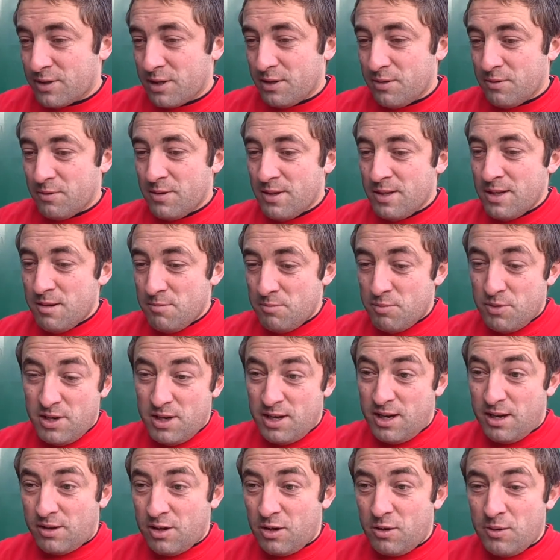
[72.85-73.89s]
So, but
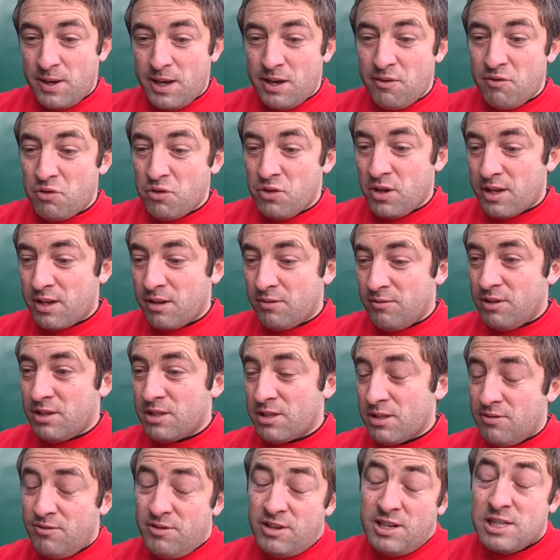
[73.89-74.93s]
yeah, I thought we gave a good,
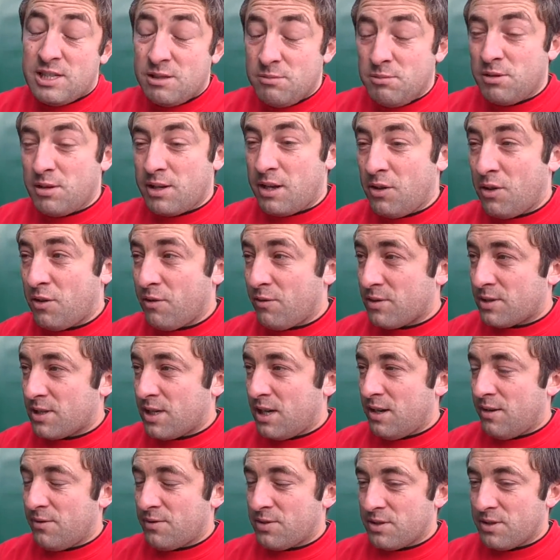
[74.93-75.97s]
reasonable account of
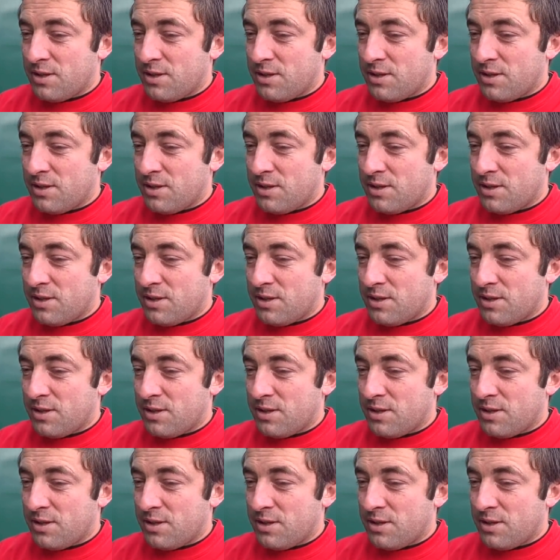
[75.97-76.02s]
ourselves,